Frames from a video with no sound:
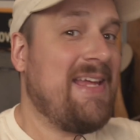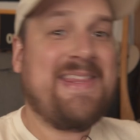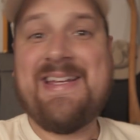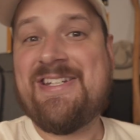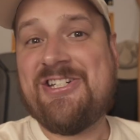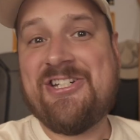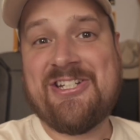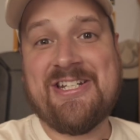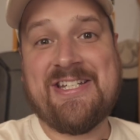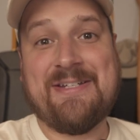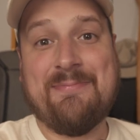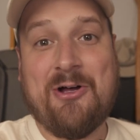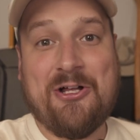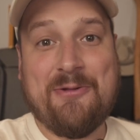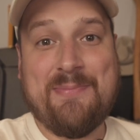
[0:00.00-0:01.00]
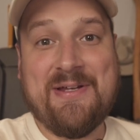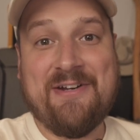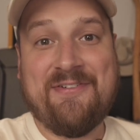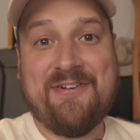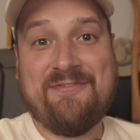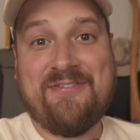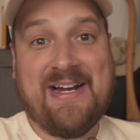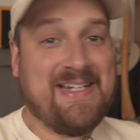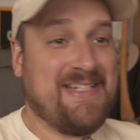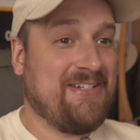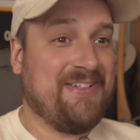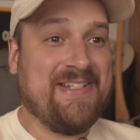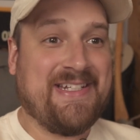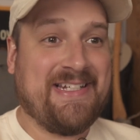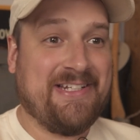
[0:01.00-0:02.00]
And that's just a small bit of advice
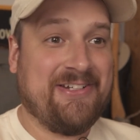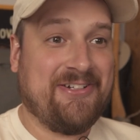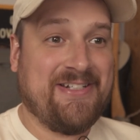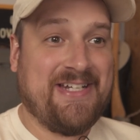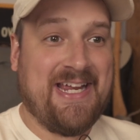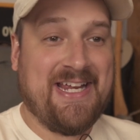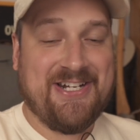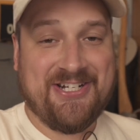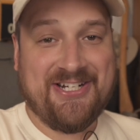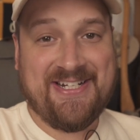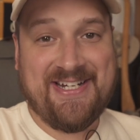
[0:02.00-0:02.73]
on this little tangent